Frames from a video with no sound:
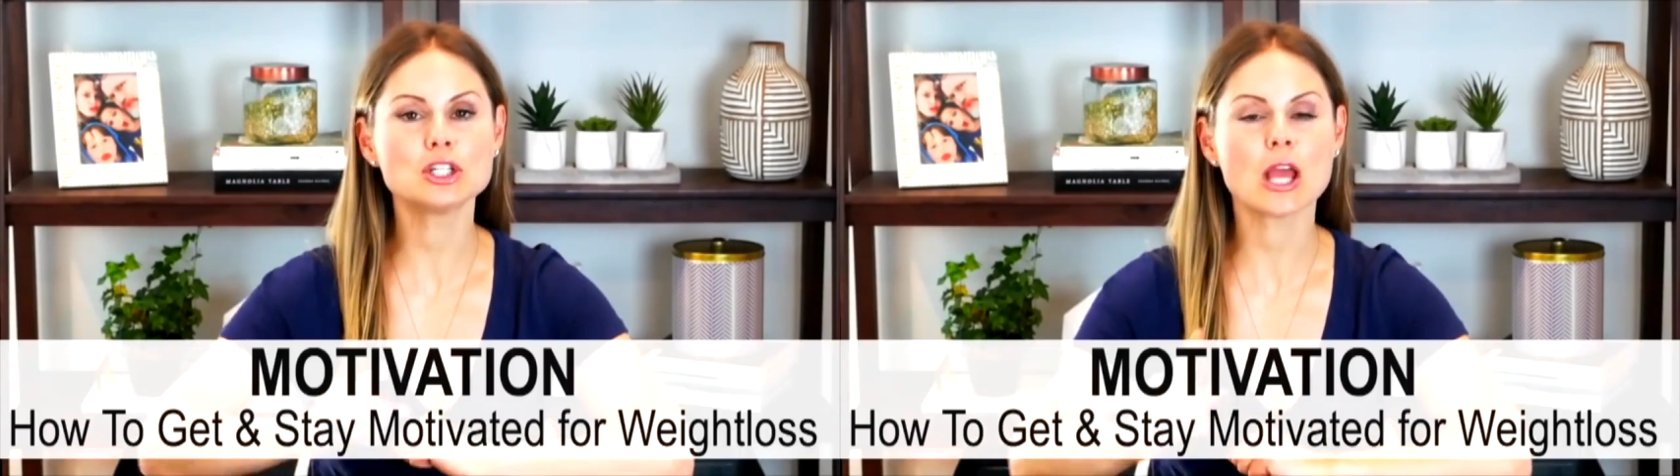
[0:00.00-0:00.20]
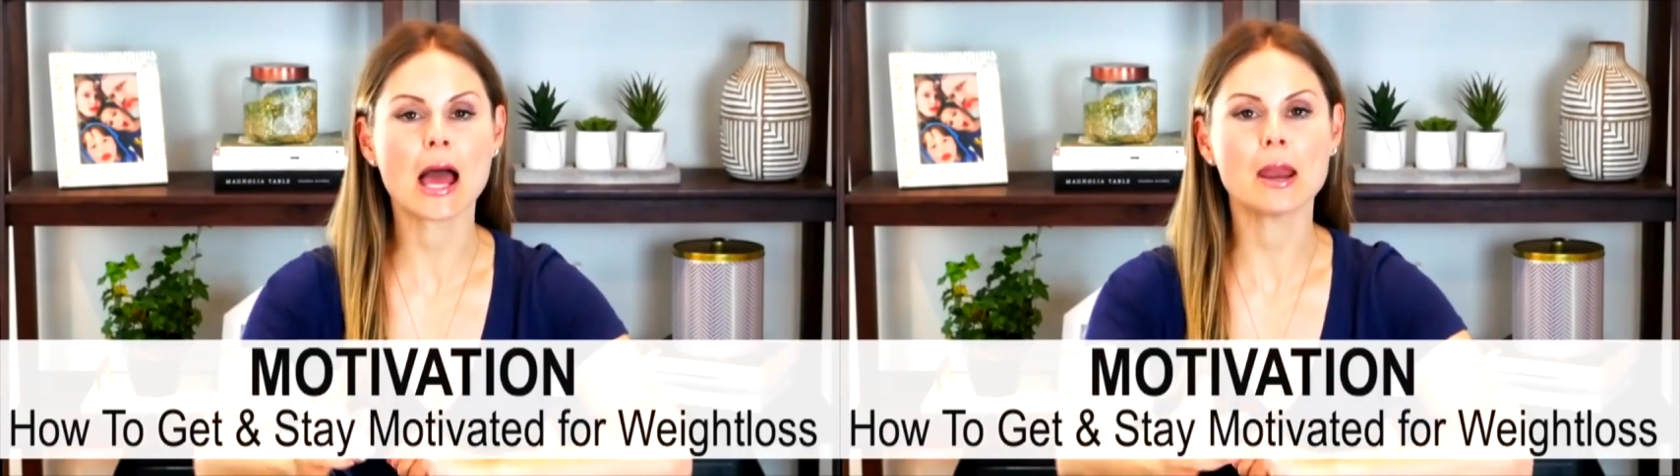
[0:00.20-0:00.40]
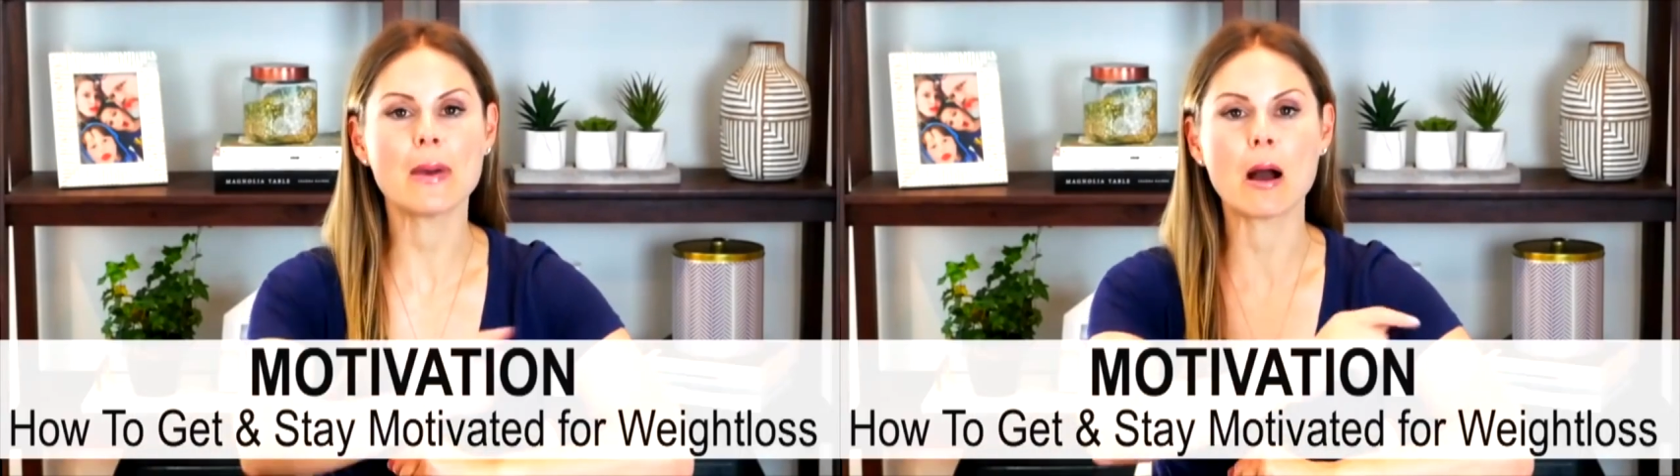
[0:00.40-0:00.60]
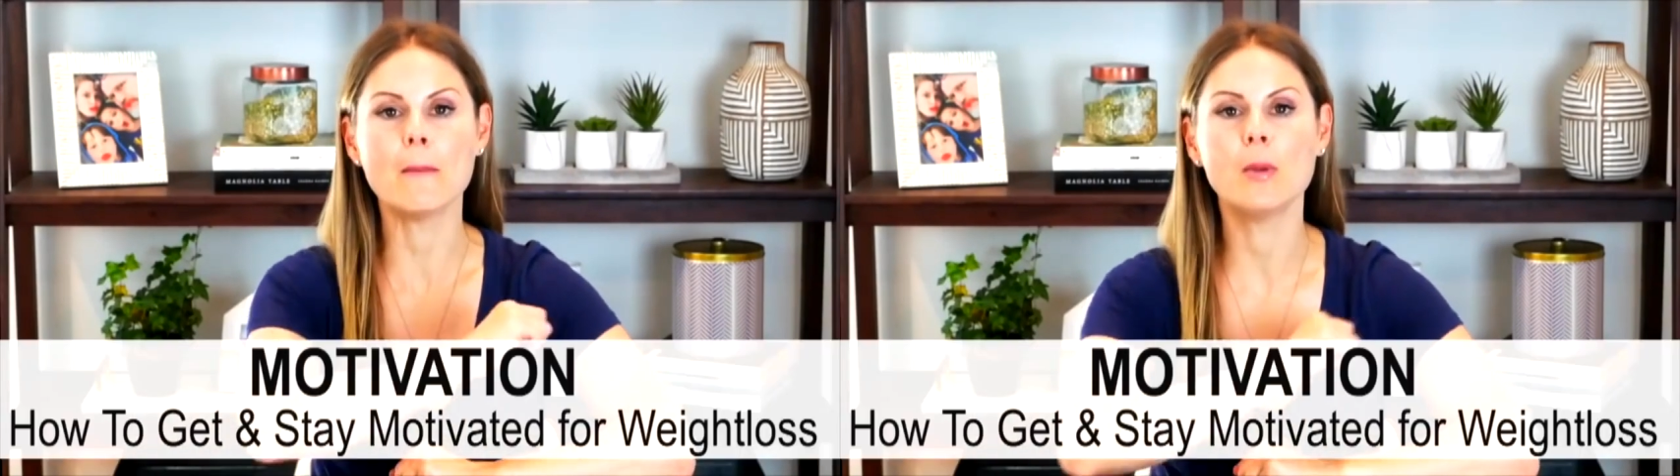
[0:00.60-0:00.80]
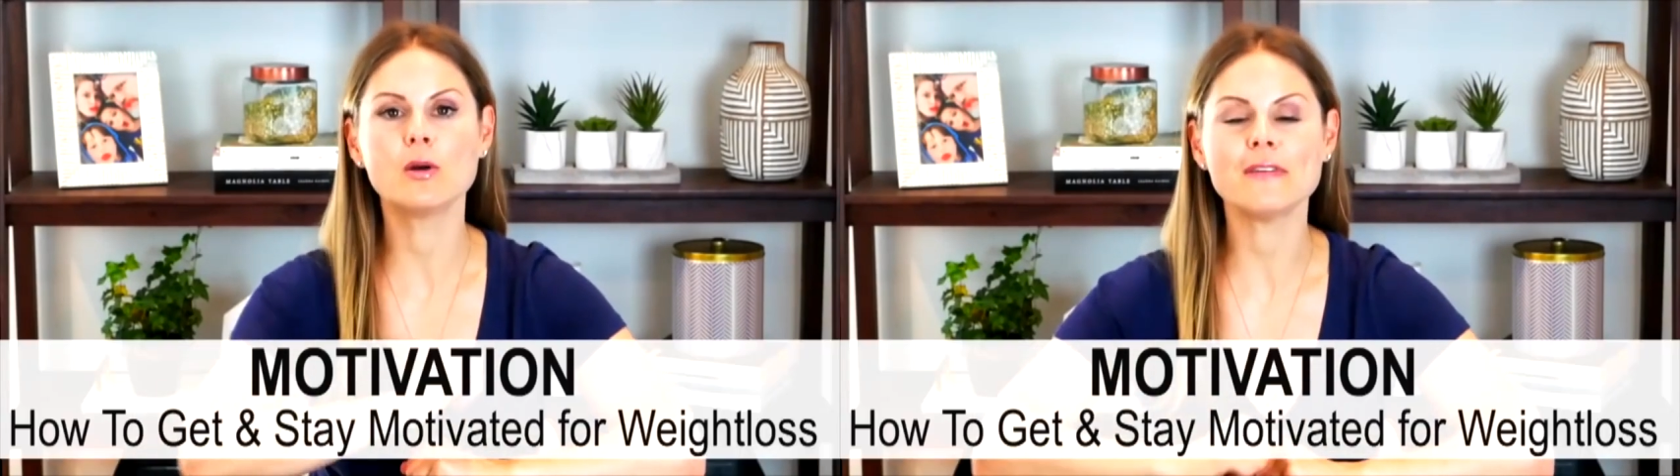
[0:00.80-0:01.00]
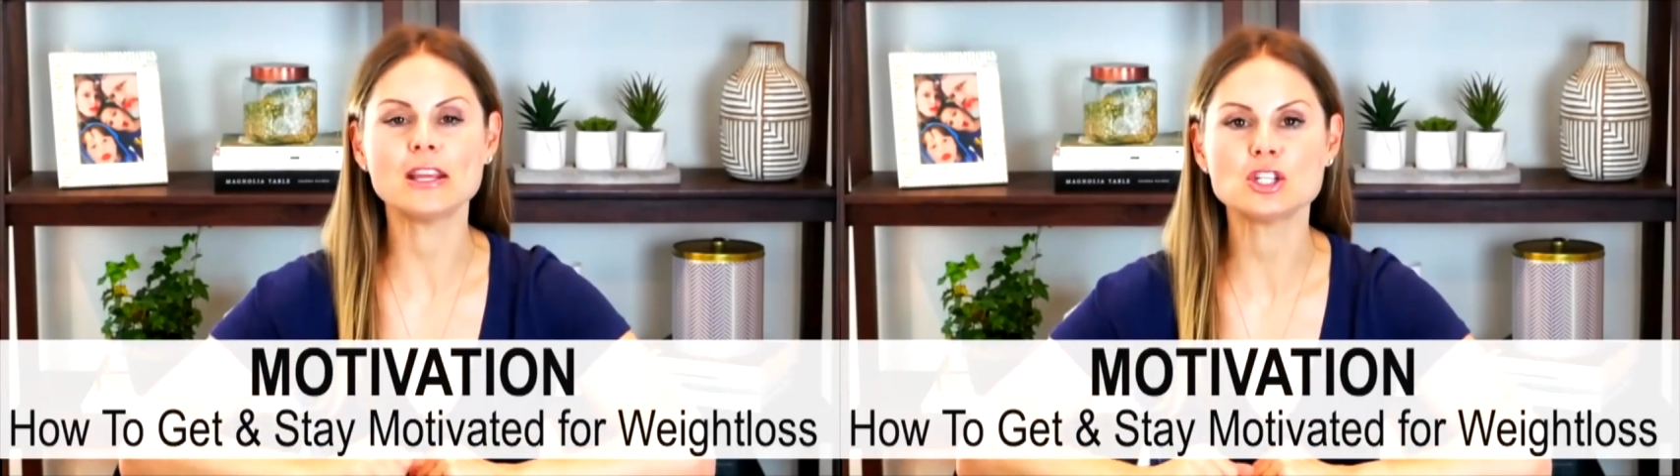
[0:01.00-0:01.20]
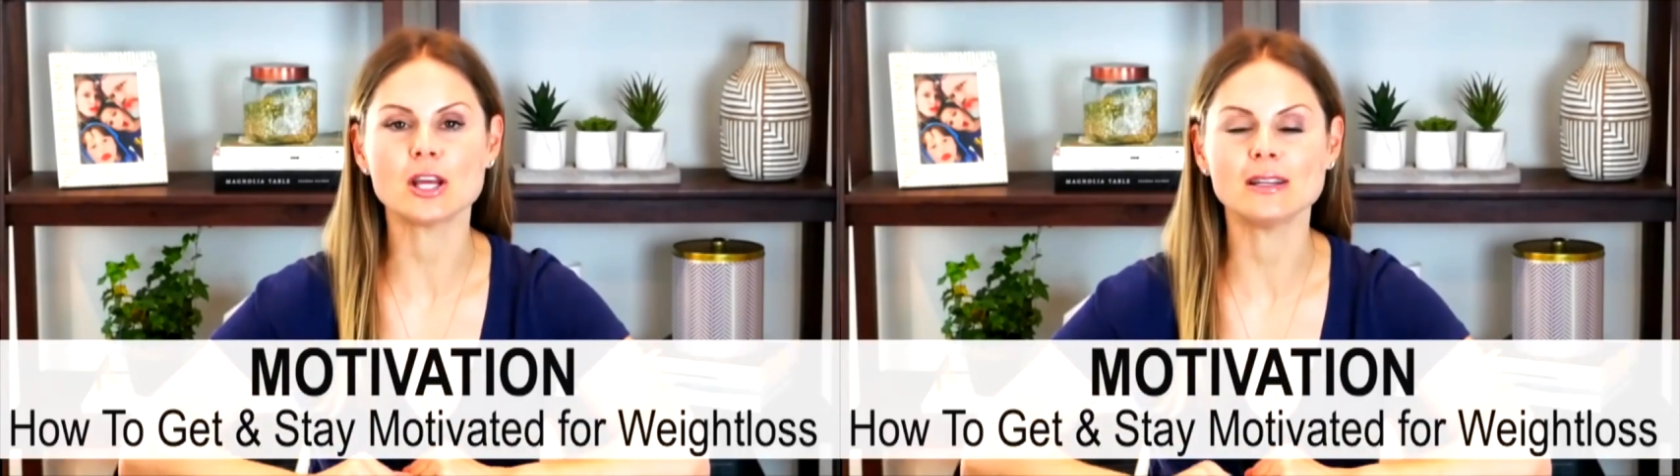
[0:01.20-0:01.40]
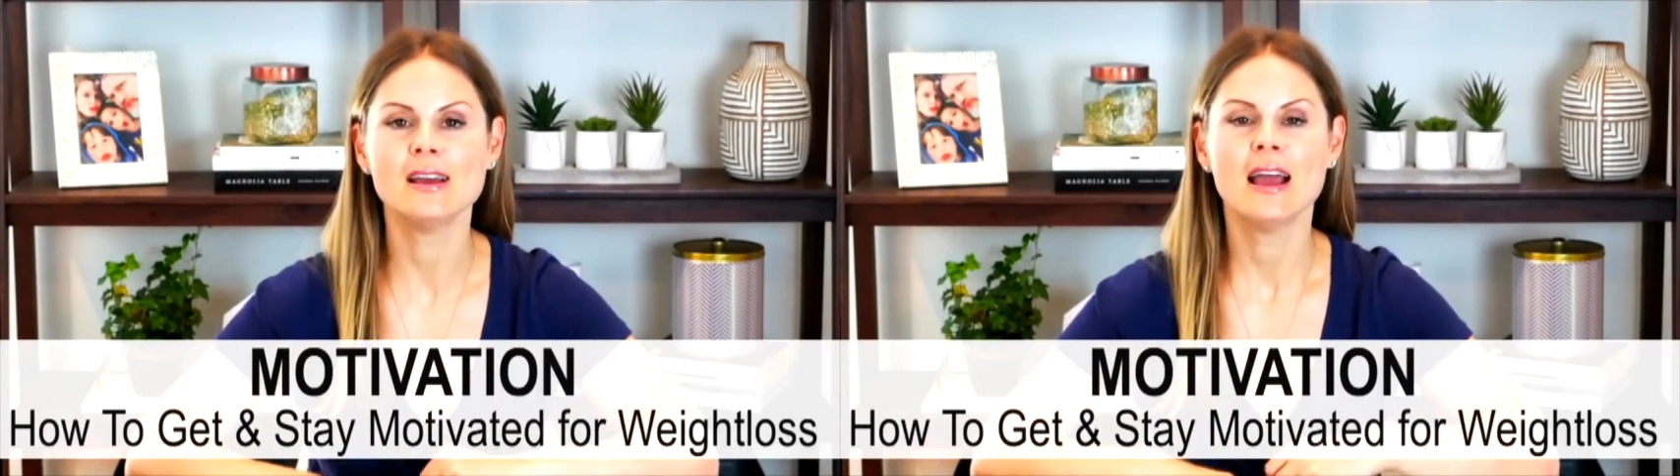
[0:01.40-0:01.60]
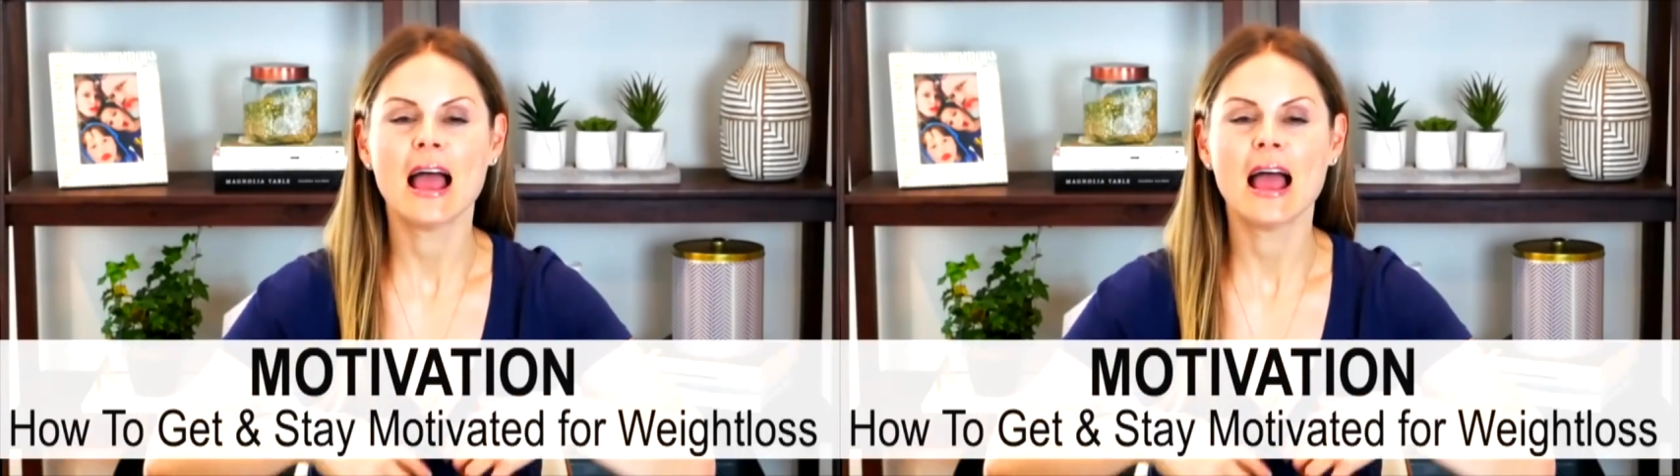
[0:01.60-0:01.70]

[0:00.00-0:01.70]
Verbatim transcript: chat about motivation.